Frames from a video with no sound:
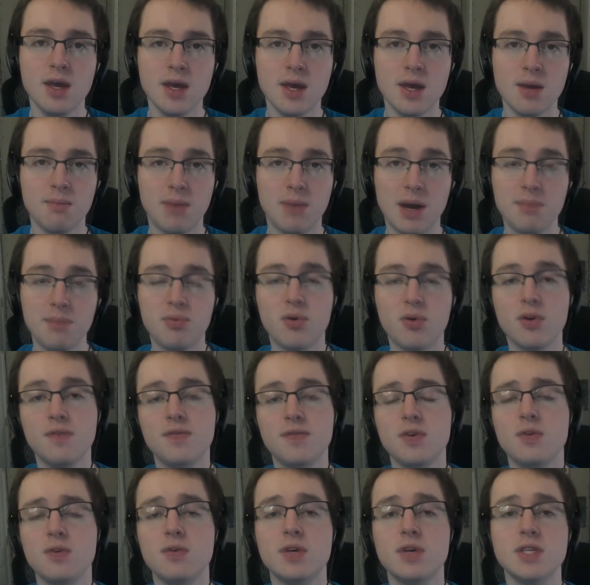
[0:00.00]
my point of
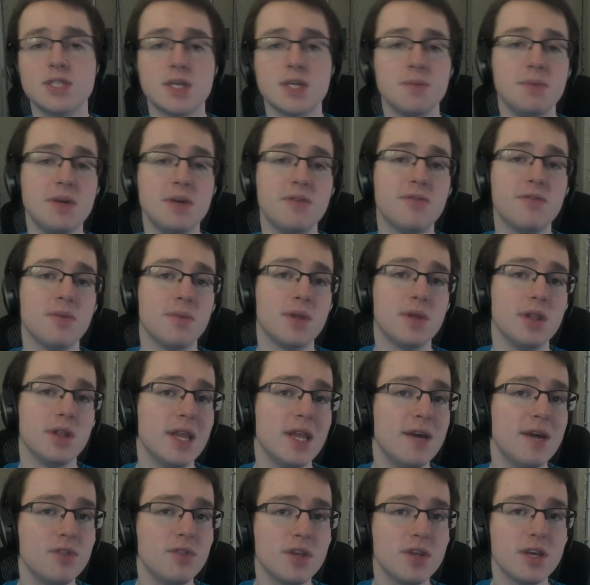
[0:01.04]
view is going to be from the
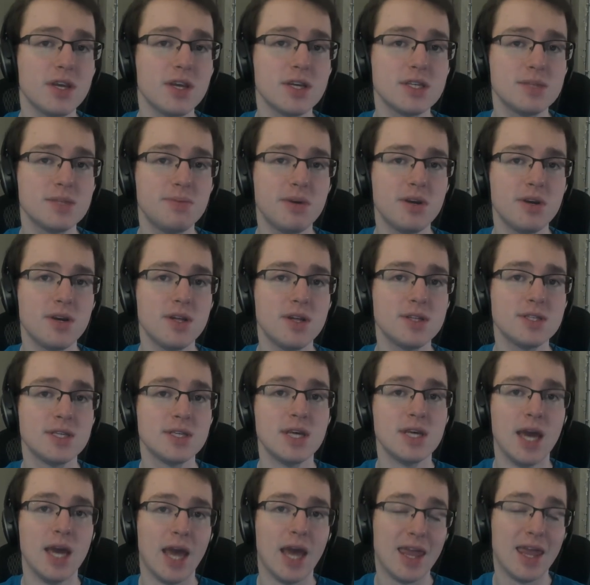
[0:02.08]
leveling experience
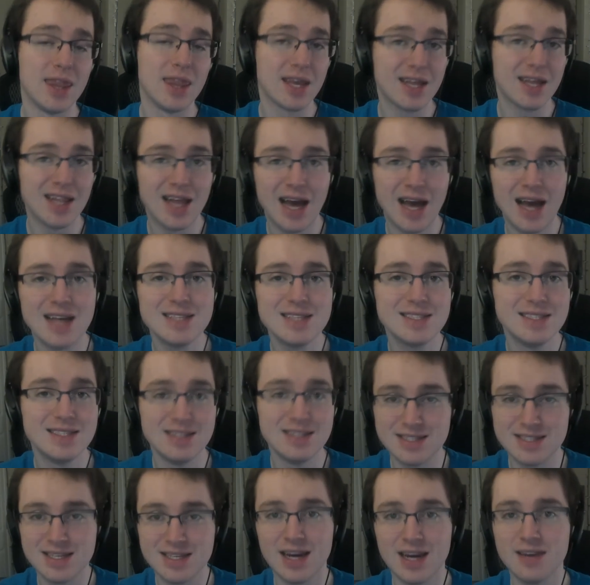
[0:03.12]
and the class
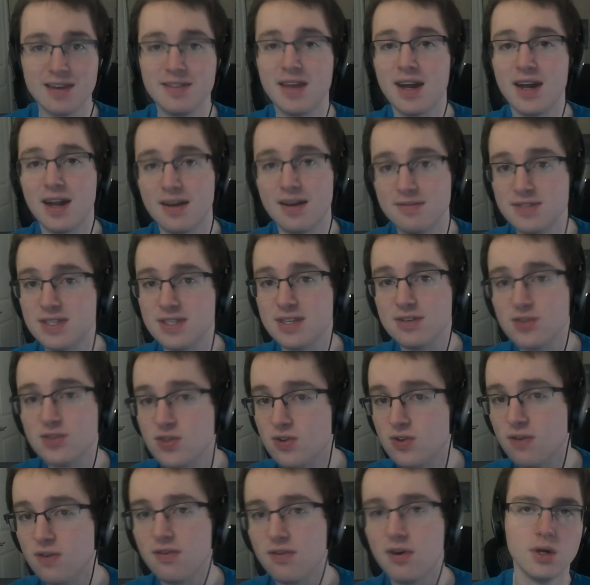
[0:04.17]
design that I've seen
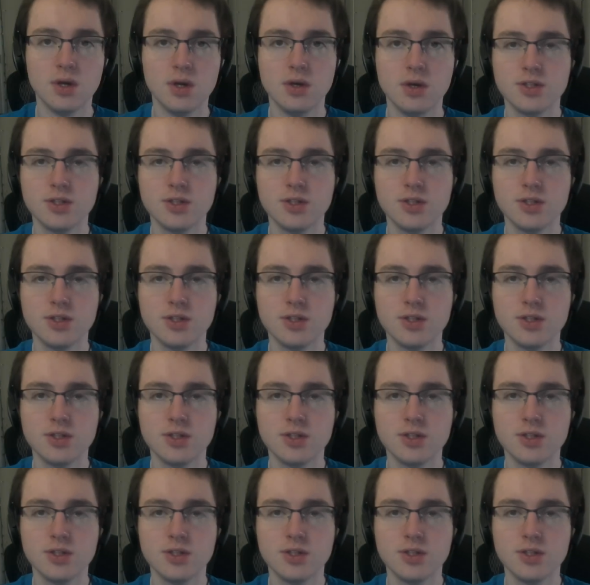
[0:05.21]
so far.